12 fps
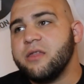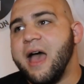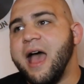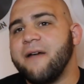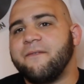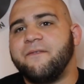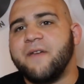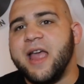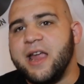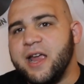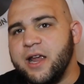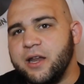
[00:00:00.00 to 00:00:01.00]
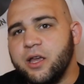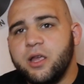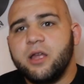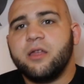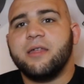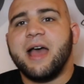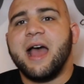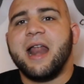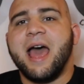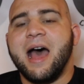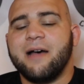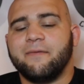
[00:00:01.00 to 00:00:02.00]
that fade,
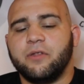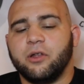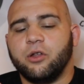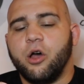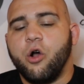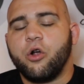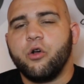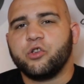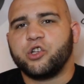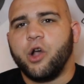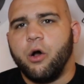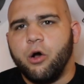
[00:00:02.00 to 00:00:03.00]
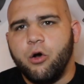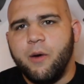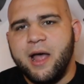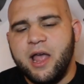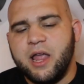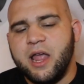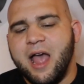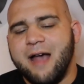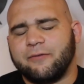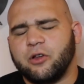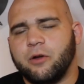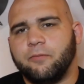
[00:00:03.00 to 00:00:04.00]
that have the logos go away
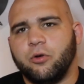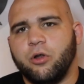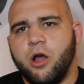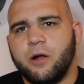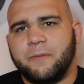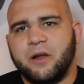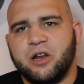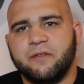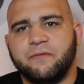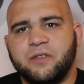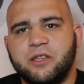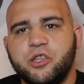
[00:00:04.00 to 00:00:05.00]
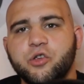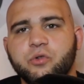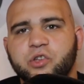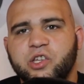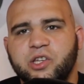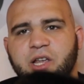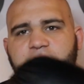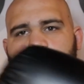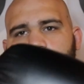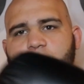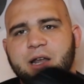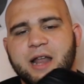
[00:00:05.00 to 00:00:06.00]
after a prolonged period of use
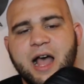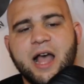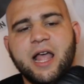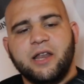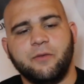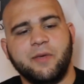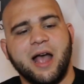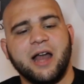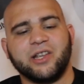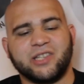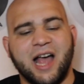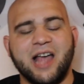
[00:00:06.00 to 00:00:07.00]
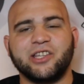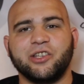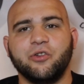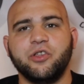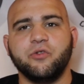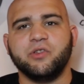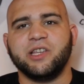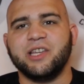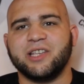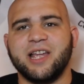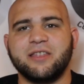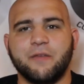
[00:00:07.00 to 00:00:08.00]
and whatnot. And to be honest, I still use
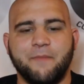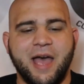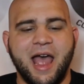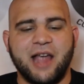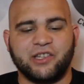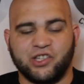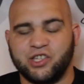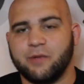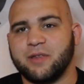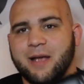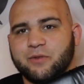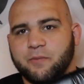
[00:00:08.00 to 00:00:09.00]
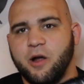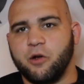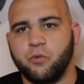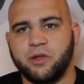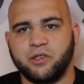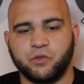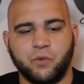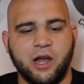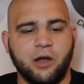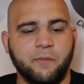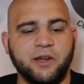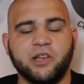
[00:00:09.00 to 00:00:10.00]
these to hit the bags and sometimes spar with as
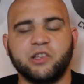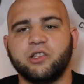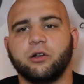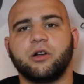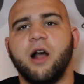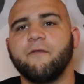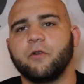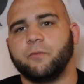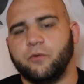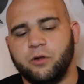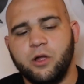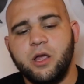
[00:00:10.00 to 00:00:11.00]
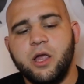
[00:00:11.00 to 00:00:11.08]
well because they're comfortable.